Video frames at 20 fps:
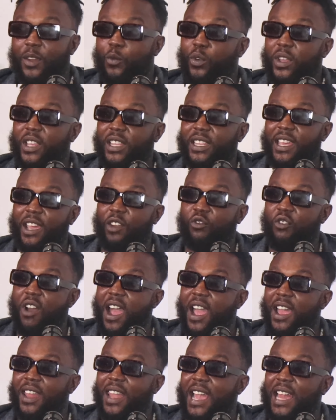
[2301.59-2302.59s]
What it did,
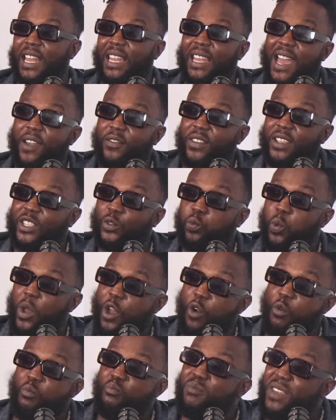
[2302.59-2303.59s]
Ryan? Like 11,
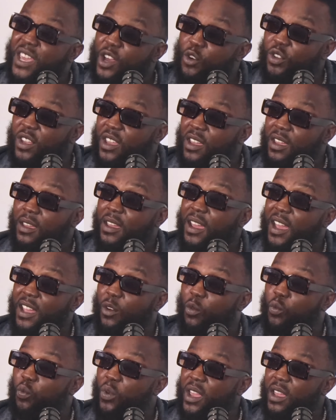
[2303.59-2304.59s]
12 million in
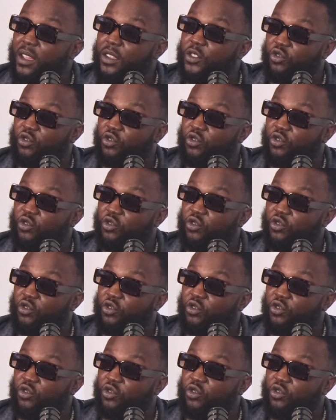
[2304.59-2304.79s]
a week.